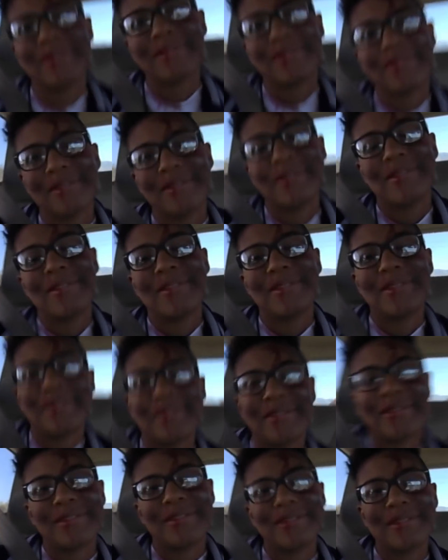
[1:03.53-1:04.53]
no hard
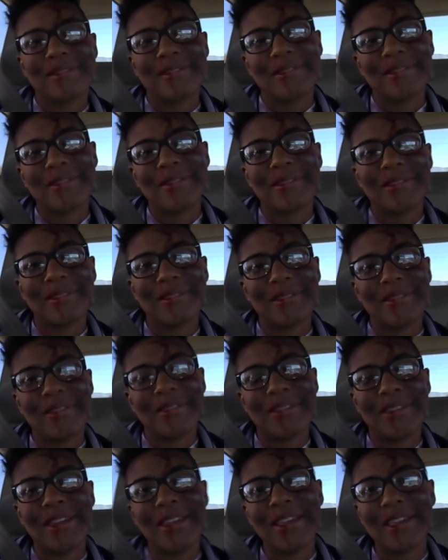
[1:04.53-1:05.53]
R.
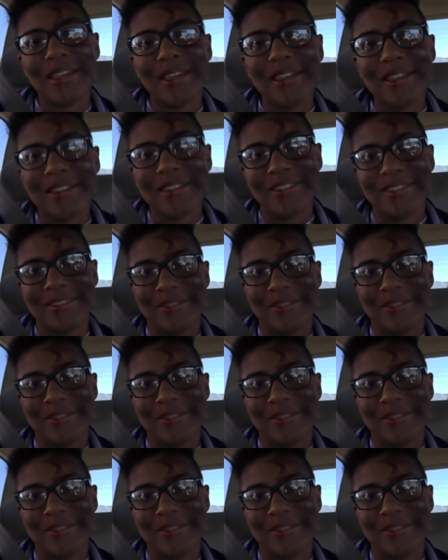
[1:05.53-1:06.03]
Nigga.